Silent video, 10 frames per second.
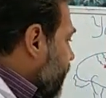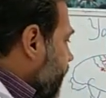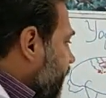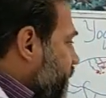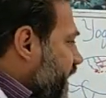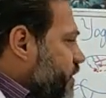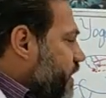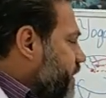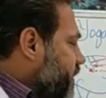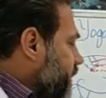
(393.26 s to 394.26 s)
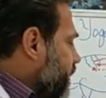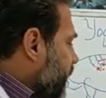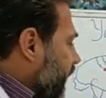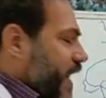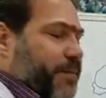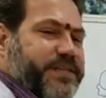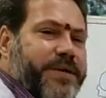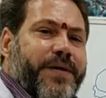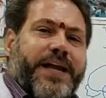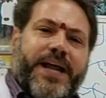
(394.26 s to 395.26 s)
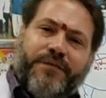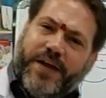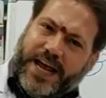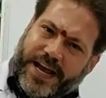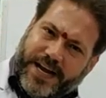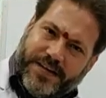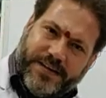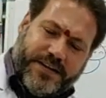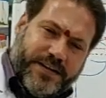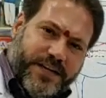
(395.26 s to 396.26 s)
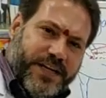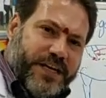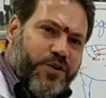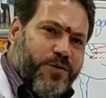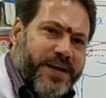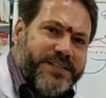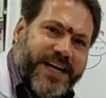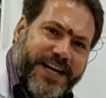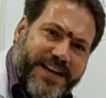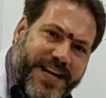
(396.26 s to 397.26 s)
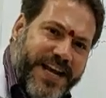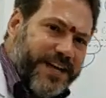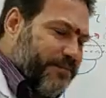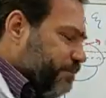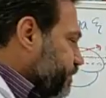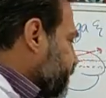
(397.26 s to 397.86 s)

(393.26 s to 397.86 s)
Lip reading: But imagine I bring my left hand to my right knee.